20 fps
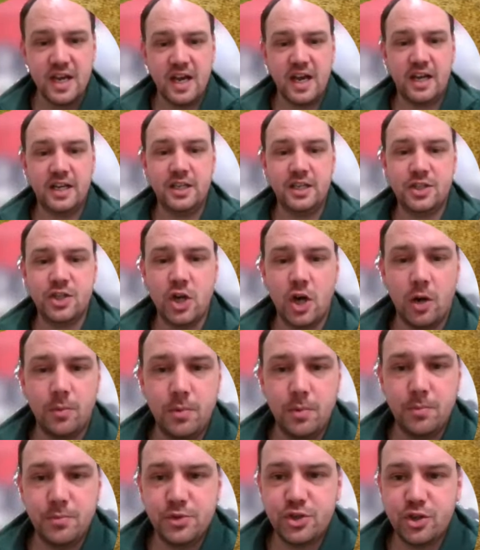and its
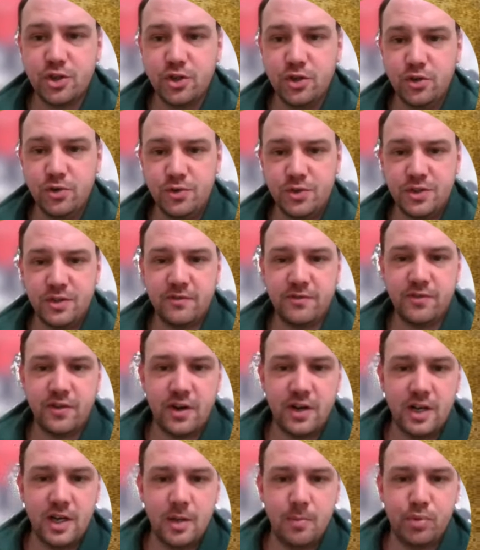Cobham's dragoons that
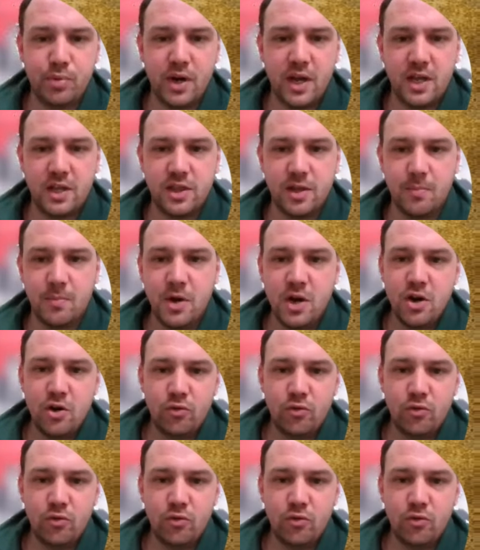finally break them,